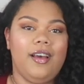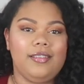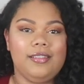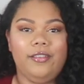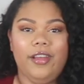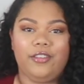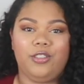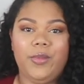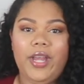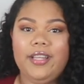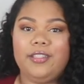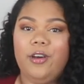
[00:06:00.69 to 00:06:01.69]
cost a little extra
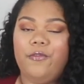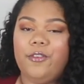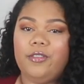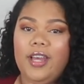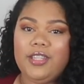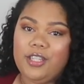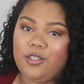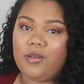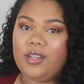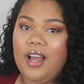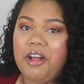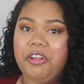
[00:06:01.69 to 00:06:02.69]
money, so for less than
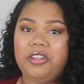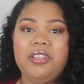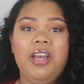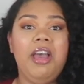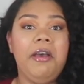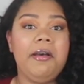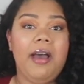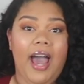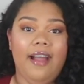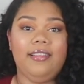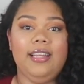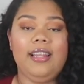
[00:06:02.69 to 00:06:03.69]
$20,
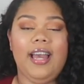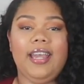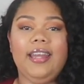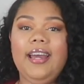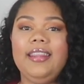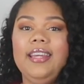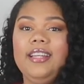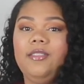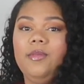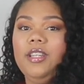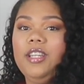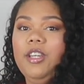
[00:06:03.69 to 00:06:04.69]
I really like it. I think
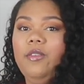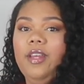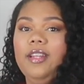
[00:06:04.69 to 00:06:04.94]
it's really cute.